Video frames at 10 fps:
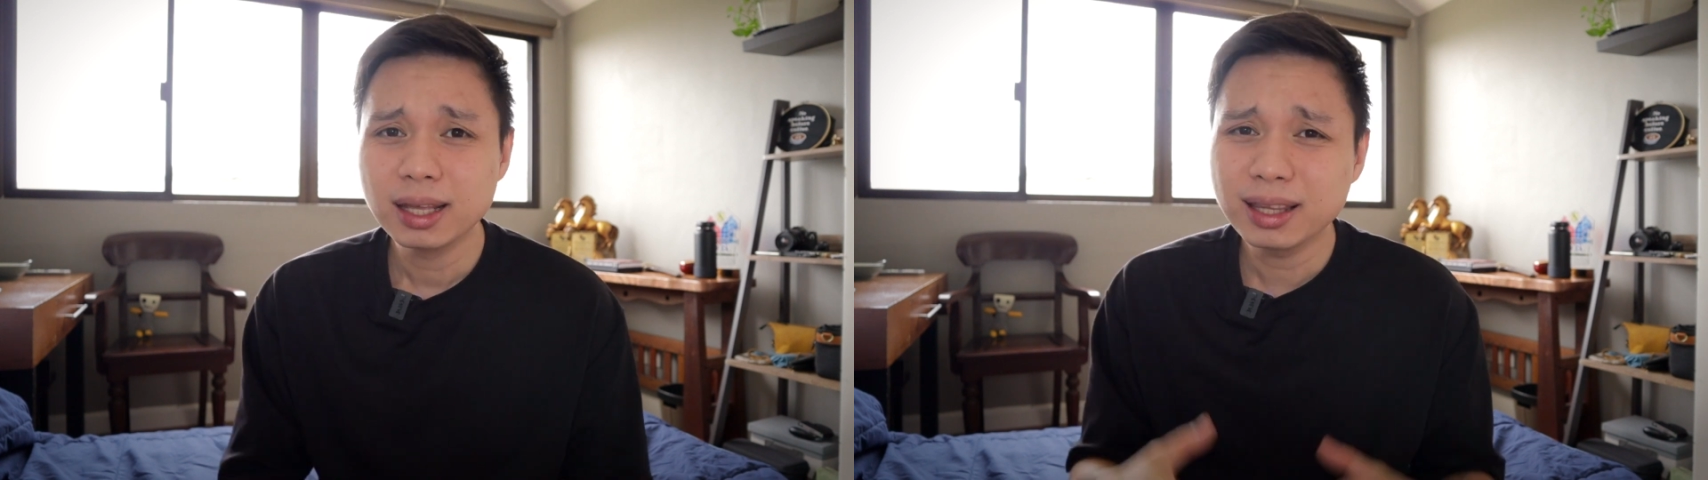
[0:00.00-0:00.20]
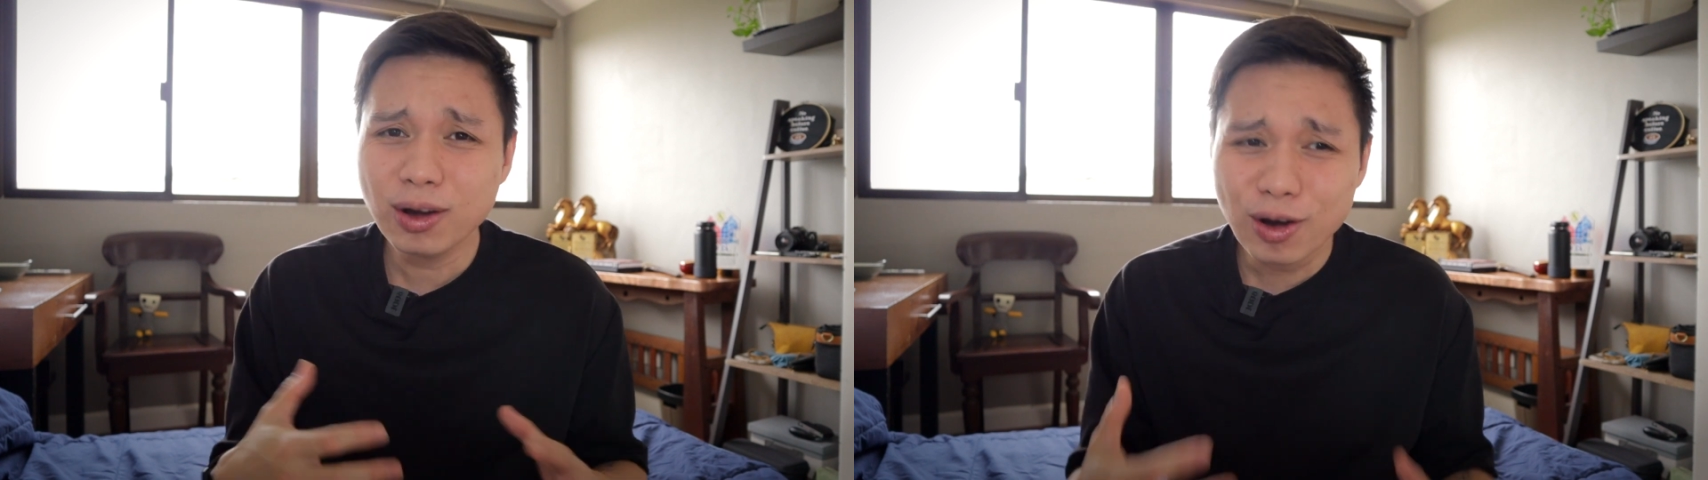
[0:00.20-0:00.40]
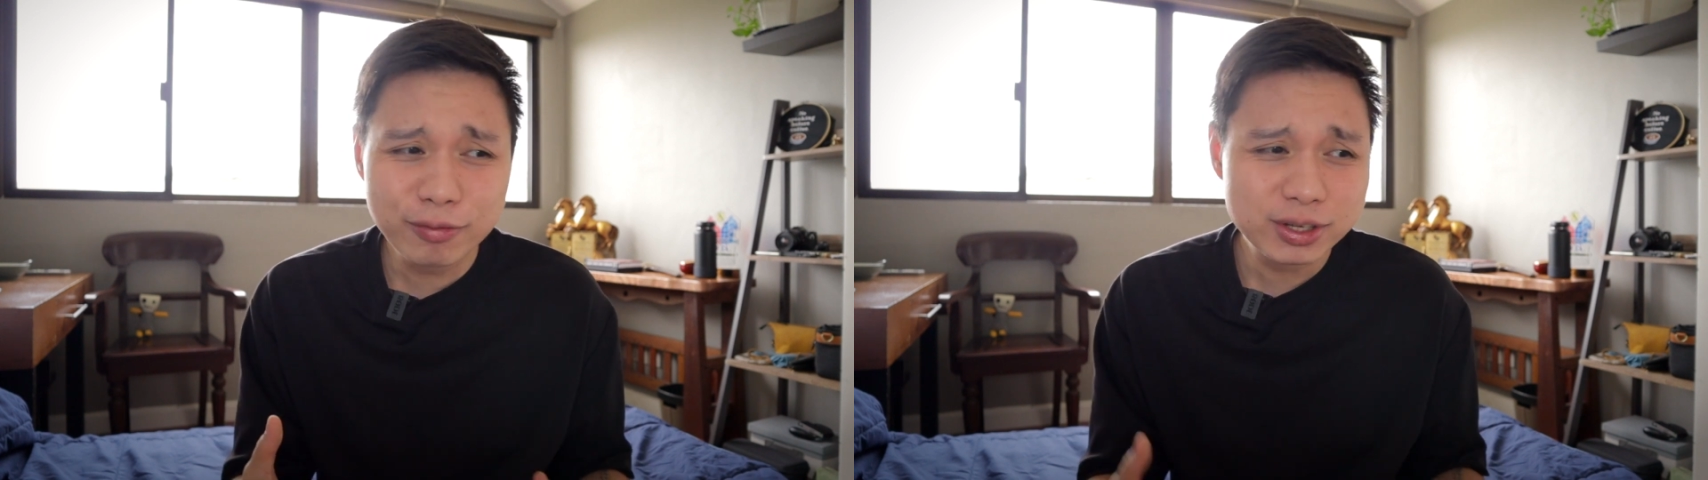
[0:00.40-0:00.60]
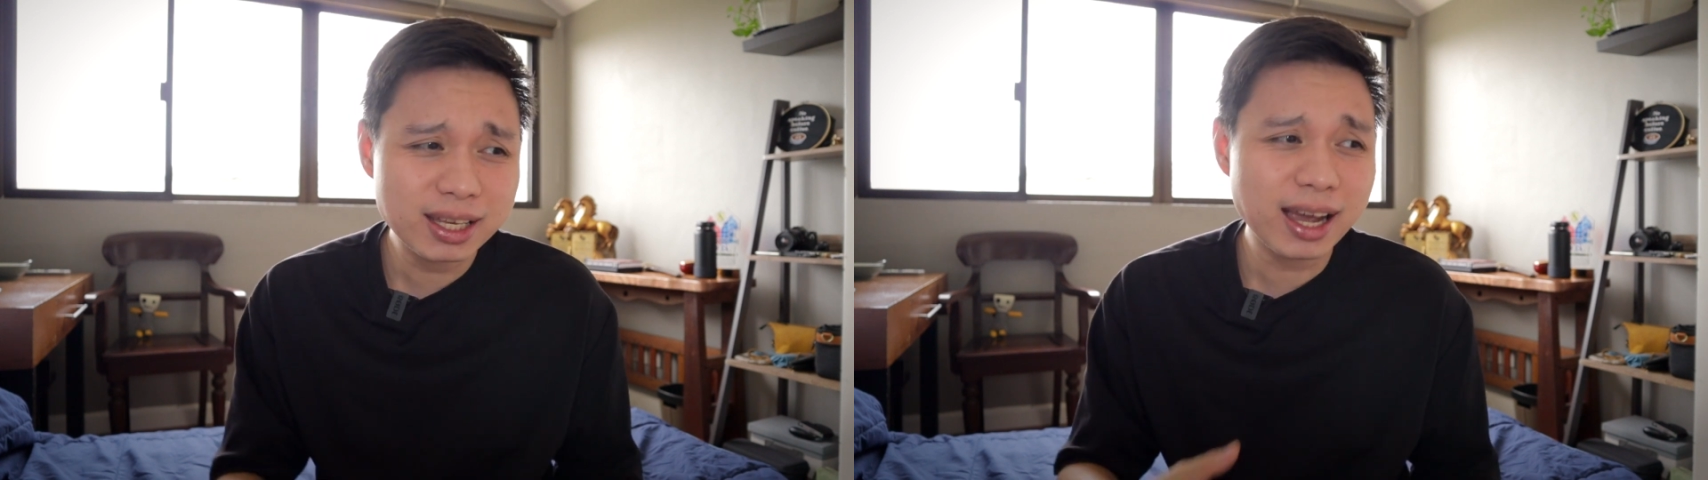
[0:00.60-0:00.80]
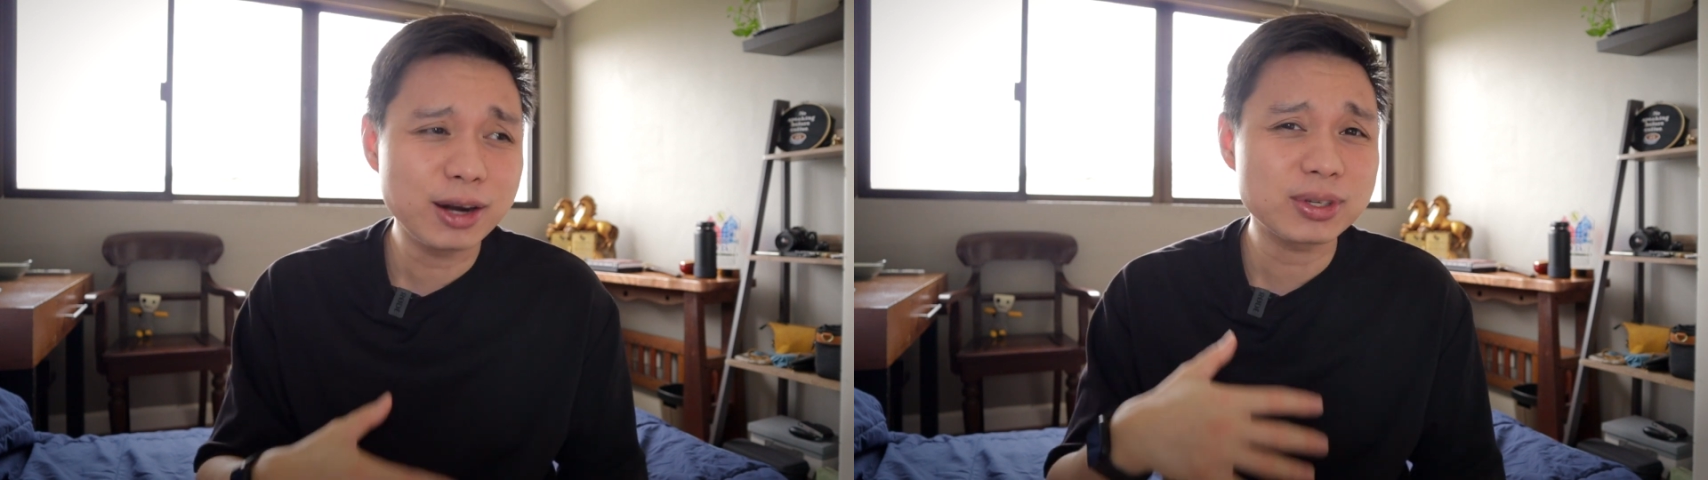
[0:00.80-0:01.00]
Now,
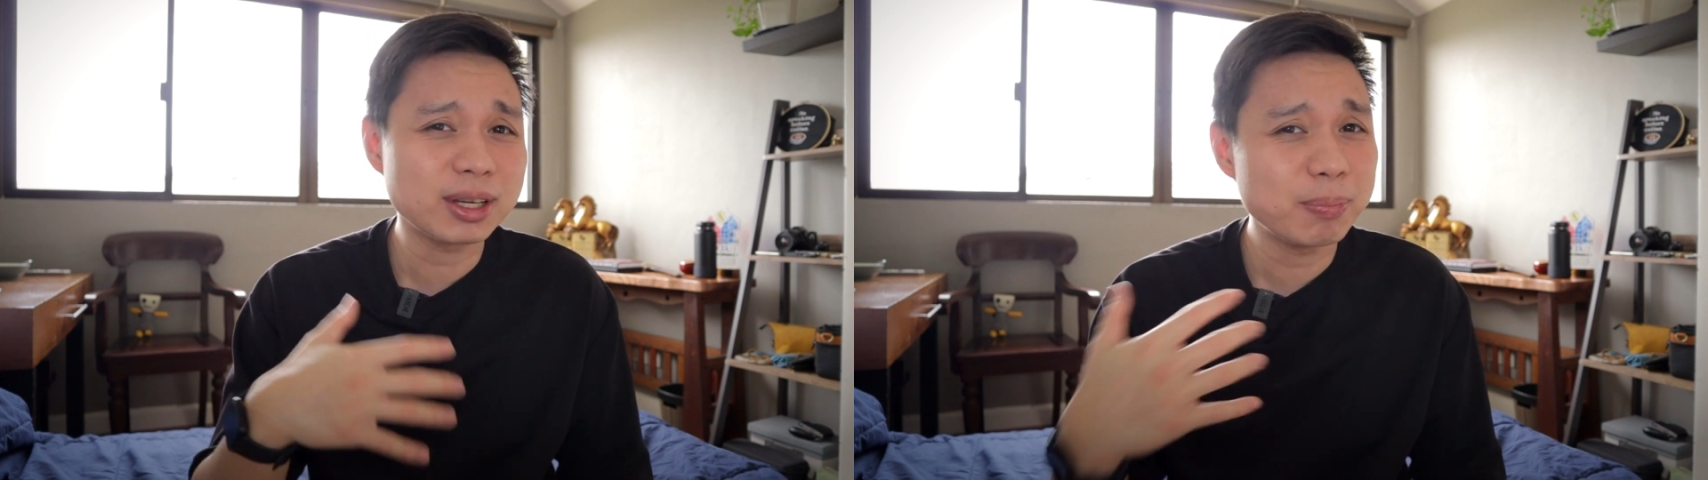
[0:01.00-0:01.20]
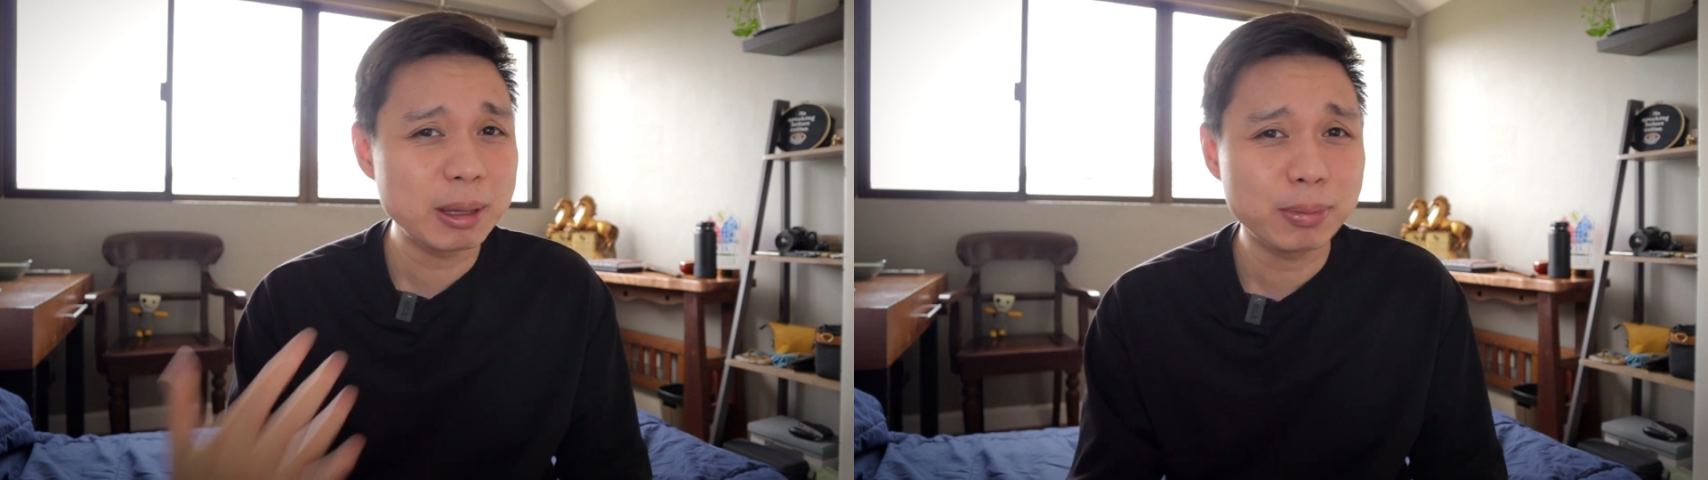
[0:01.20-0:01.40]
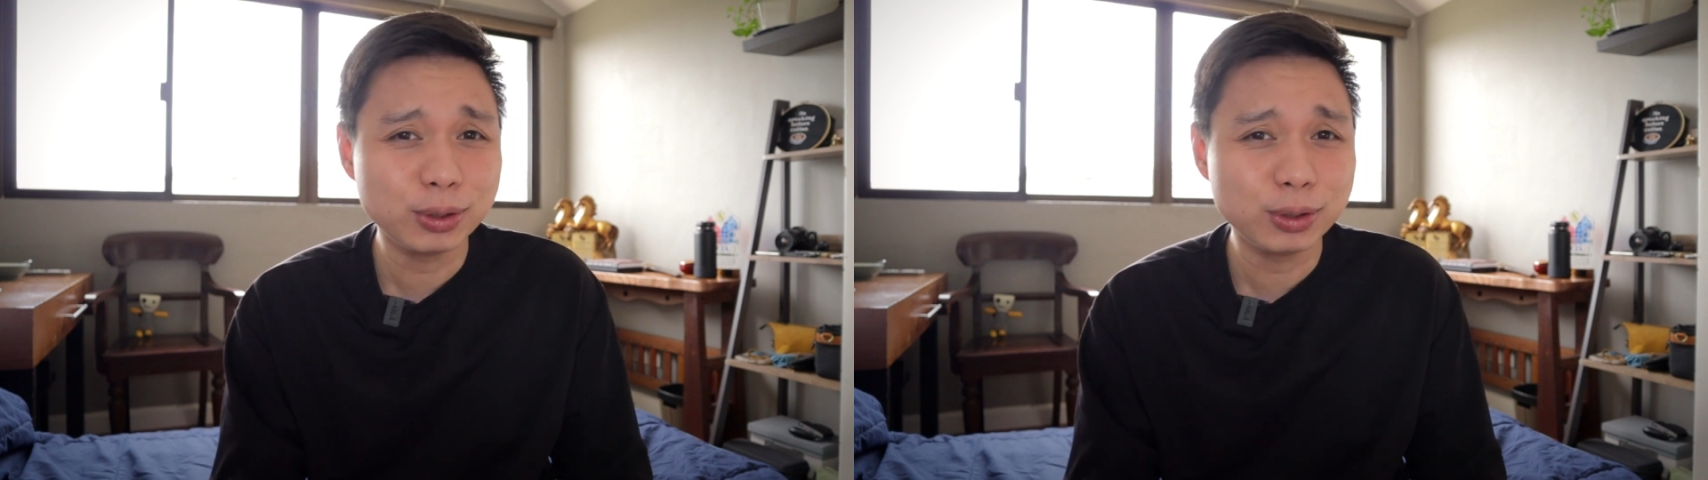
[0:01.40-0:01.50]
obviously, I know some people